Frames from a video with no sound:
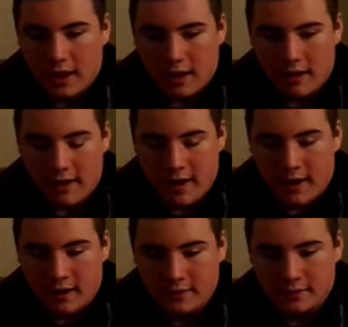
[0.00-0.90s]

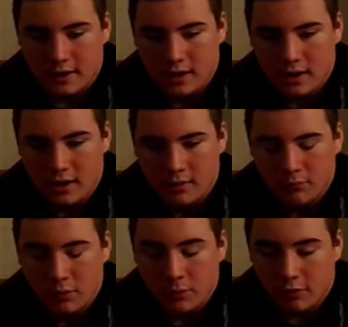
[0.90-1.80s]
And we
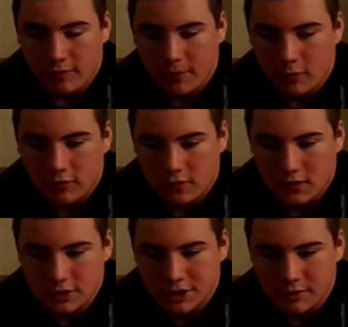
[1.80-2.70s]
were supposed to start
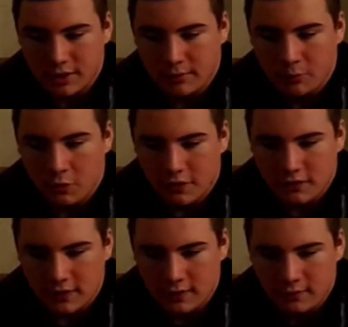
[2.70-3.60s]
shooting more
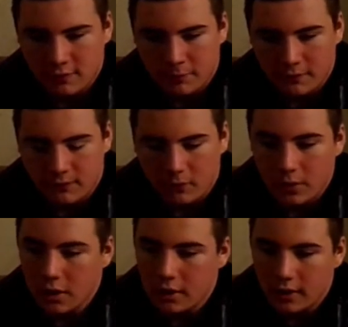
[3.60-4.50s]
scenes
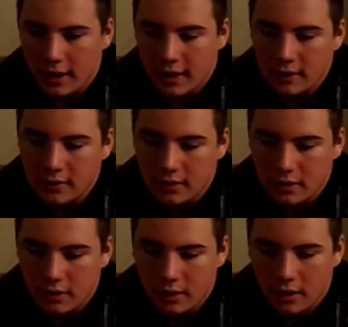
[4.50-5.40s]
beforehand.
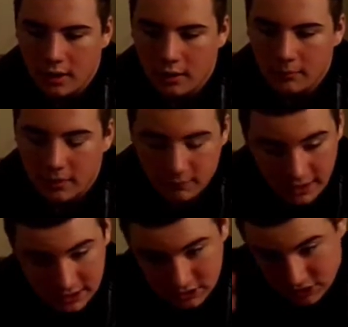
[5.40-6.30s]
That's why I
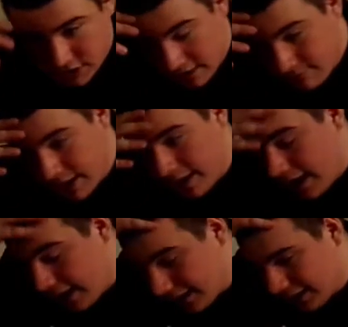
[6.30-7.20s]
actually shaved my
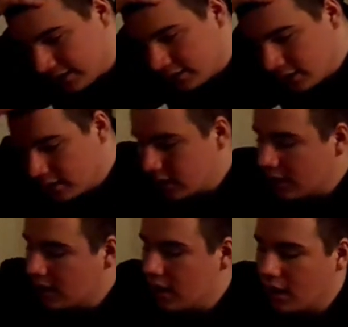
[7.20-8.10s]
head again.
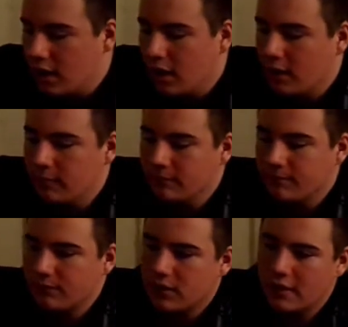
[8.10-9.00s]

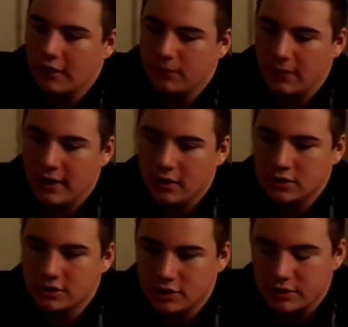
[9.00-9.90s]
Because I was planning on
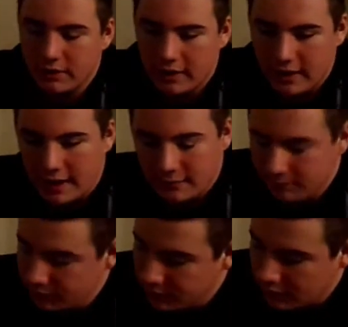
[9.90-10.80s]
shooting again.
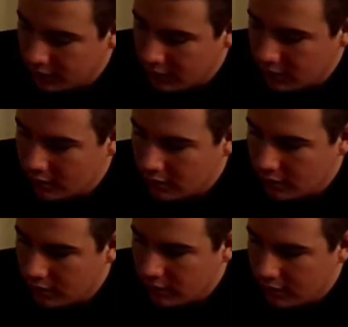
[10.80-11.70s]

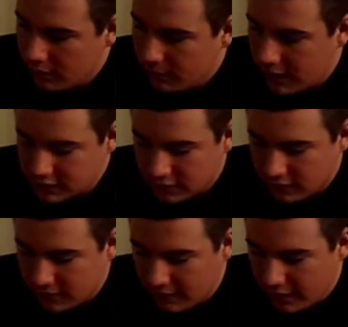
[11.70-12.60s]
But I see
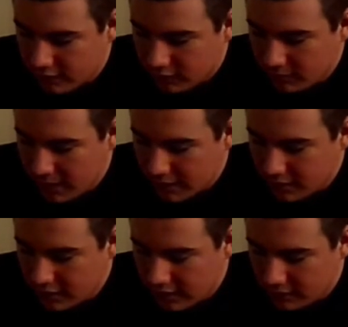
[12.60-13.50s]
my hair is going back
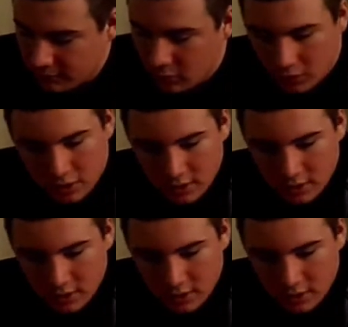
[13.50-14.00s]
again more.